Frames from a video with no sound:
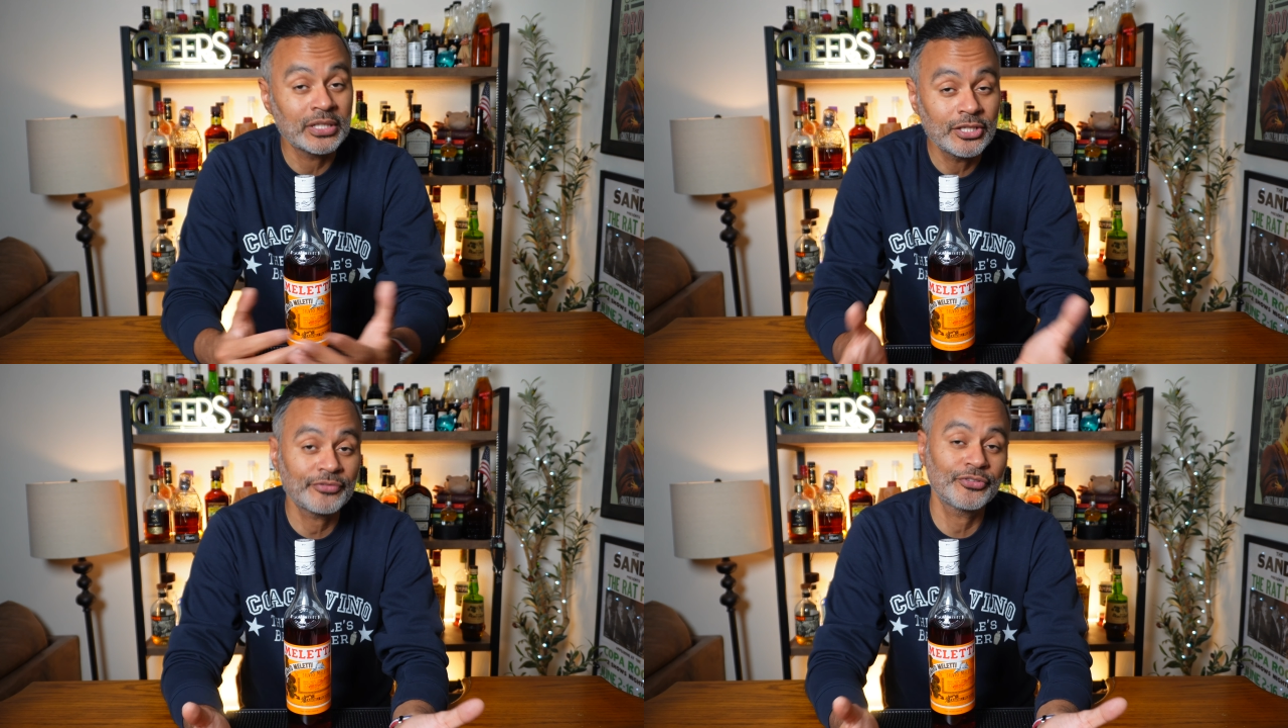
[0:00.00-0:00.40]

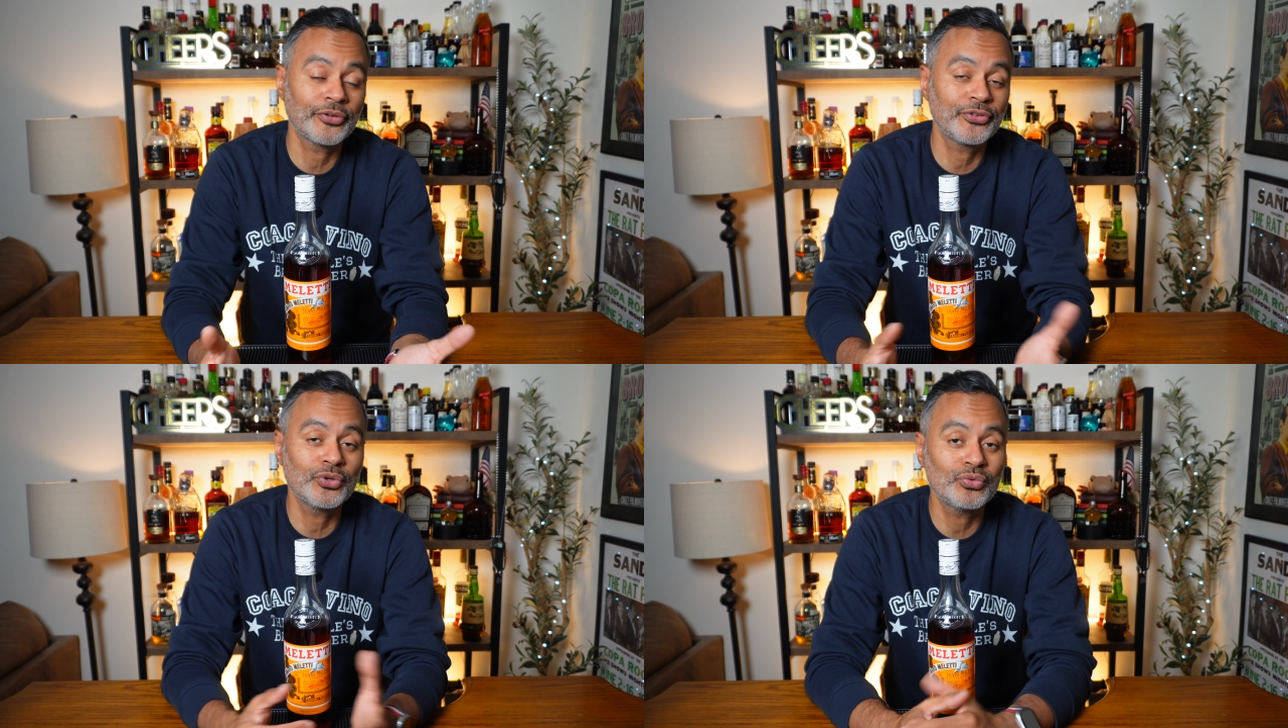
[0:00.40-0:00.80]
looked for a
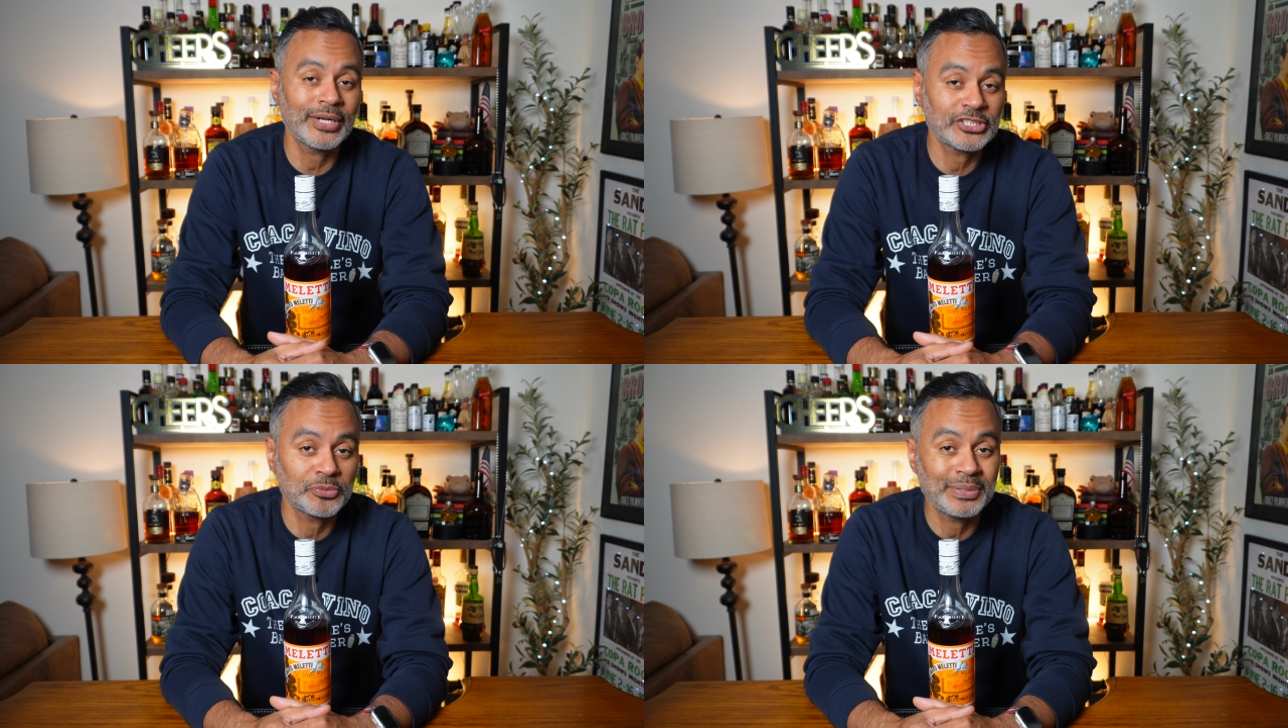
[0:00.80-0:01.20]
few
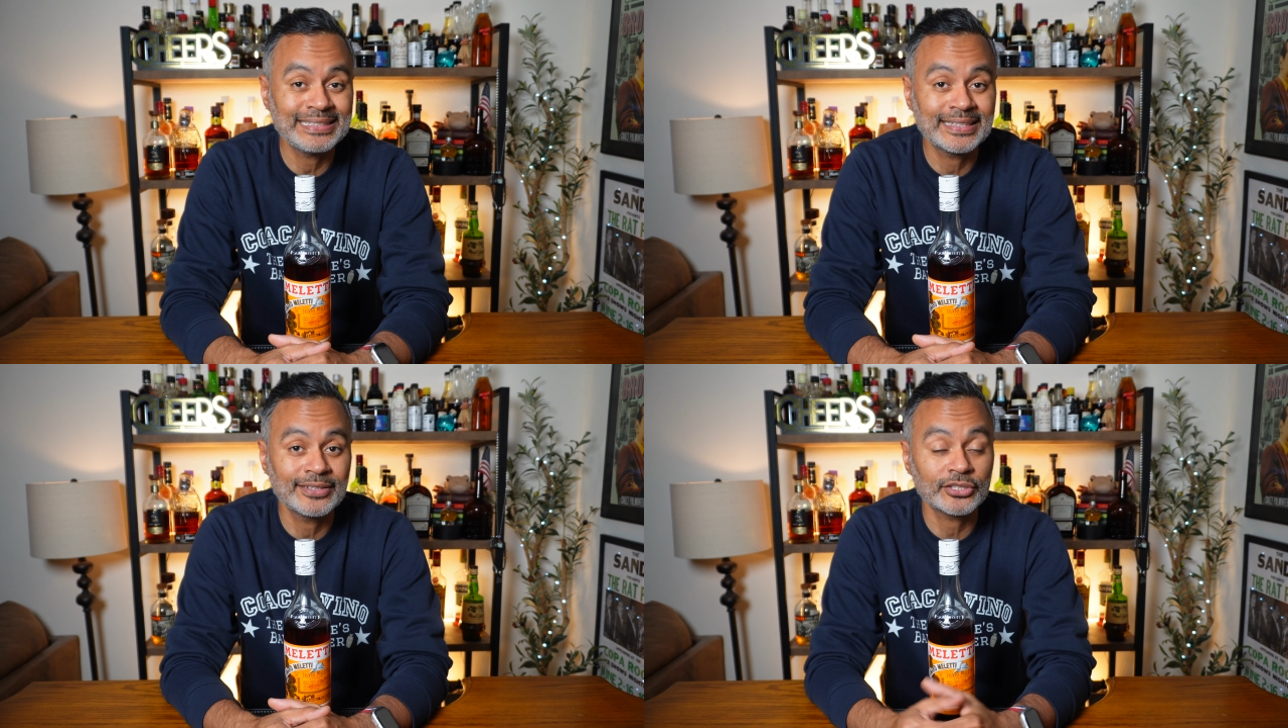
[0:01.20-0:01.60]

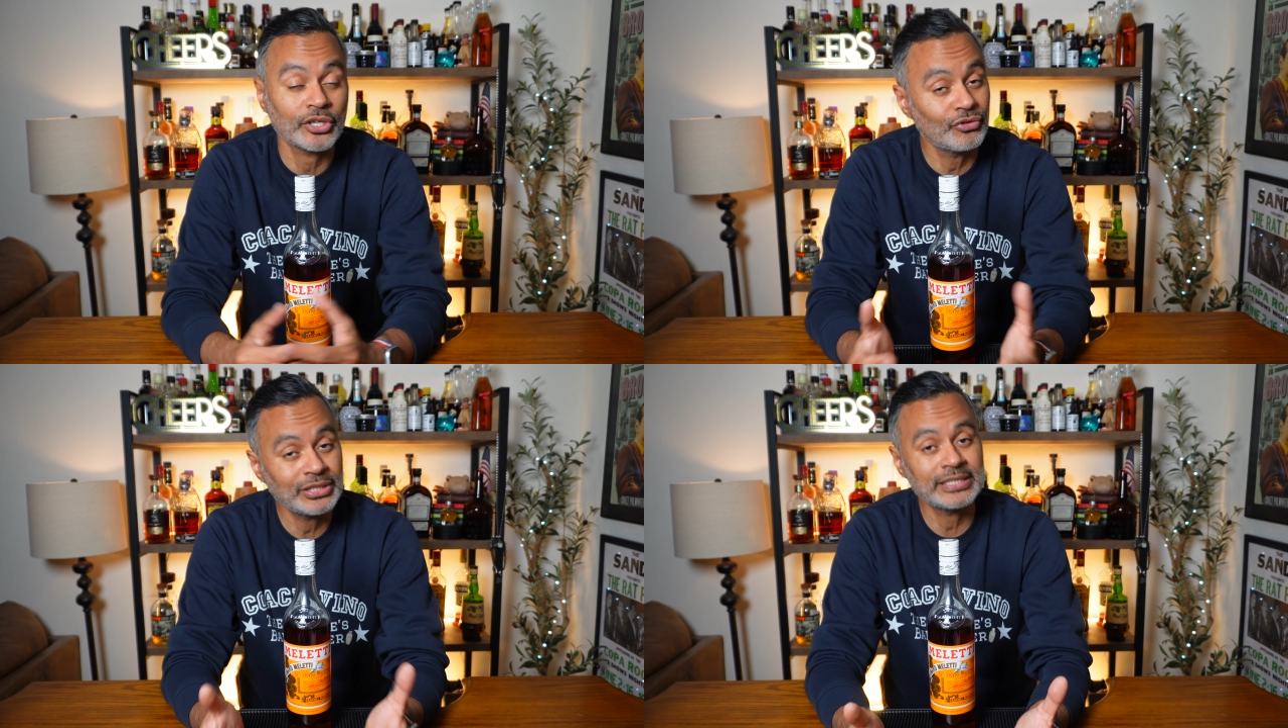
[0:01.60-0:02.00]
recipes that looked
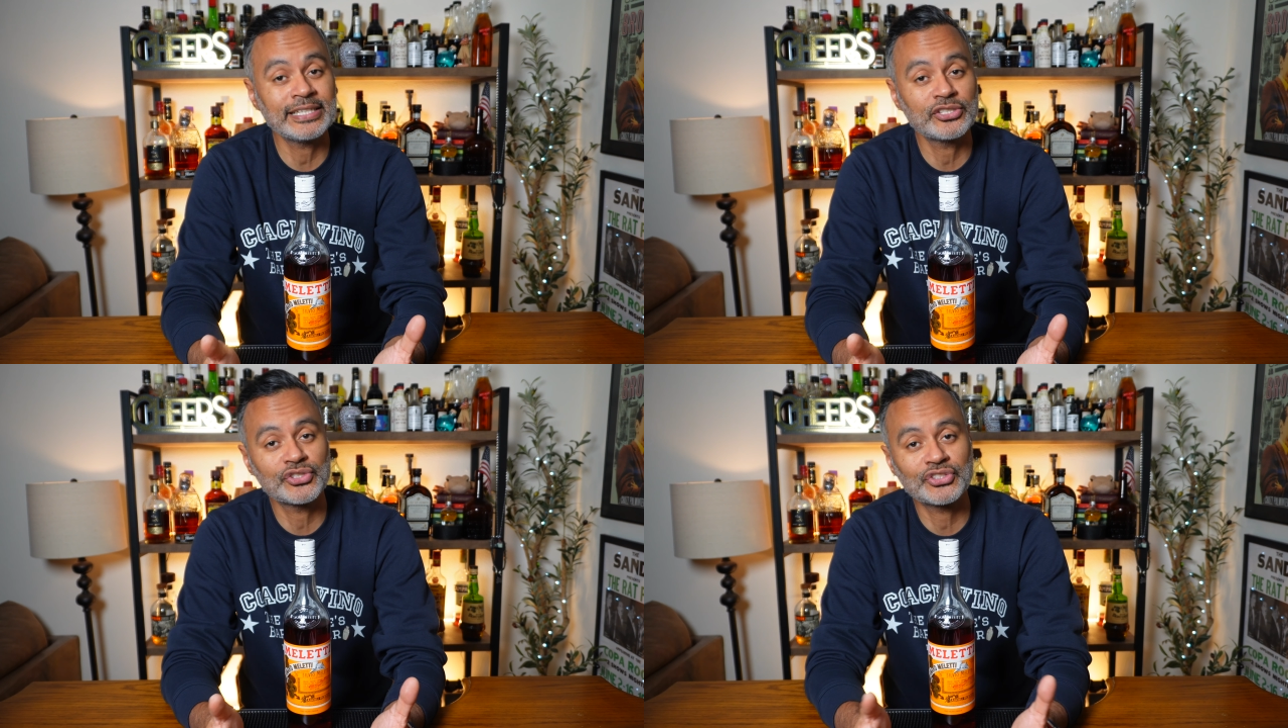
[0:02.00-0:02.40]
really
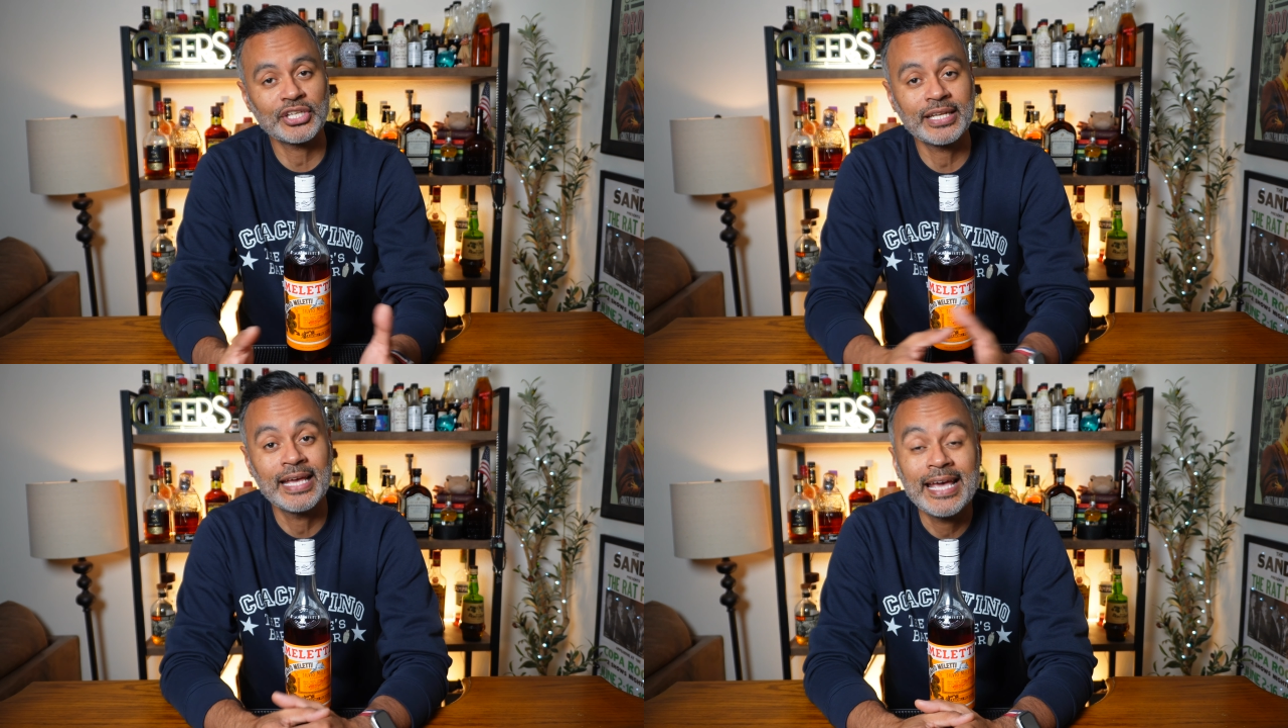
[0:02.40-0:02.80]

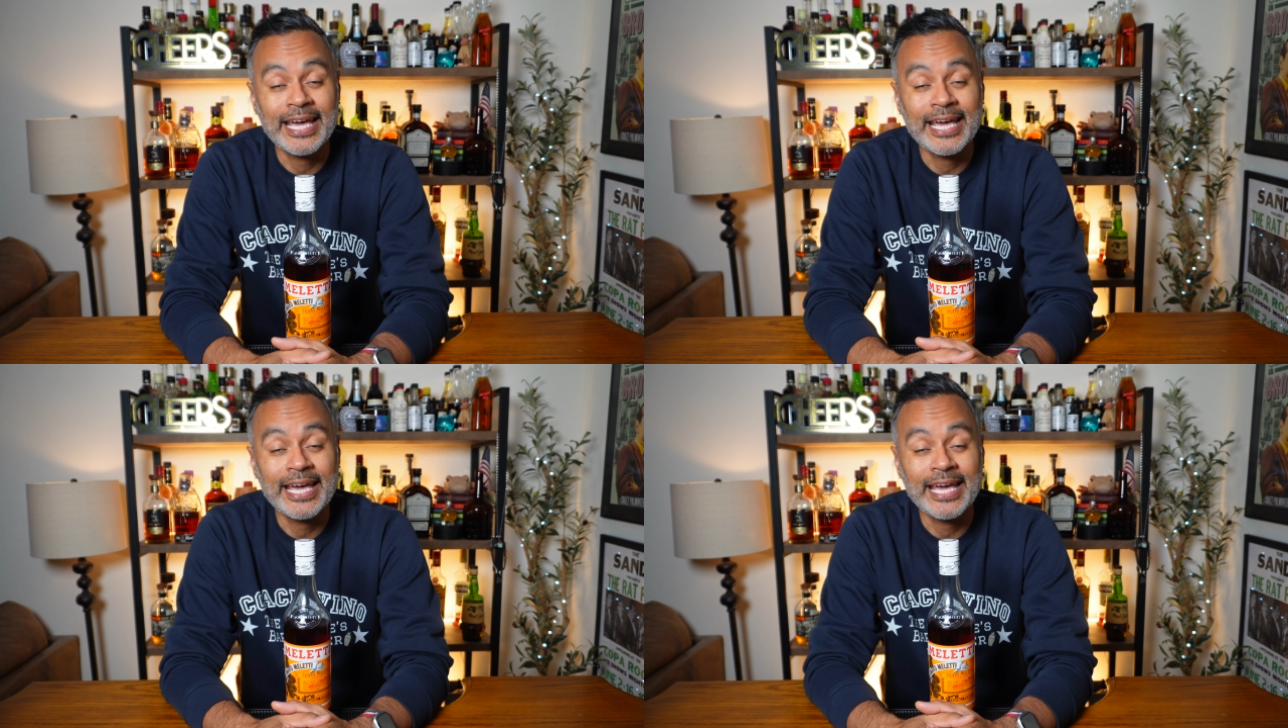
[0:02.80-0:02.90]
interesting,